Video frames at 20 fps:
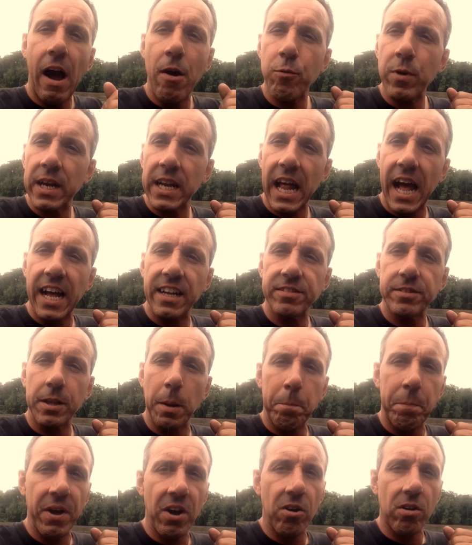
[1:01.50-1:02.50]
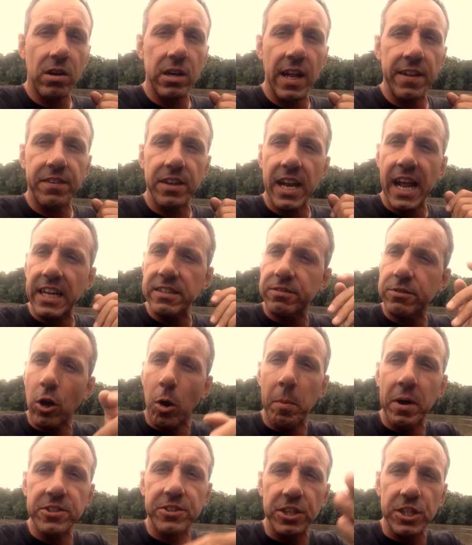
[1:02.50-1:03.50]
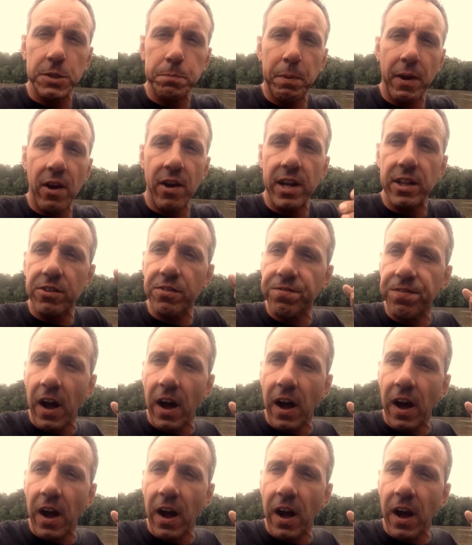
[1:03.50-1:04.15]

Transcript: I realize that Bill Clinton has so much experience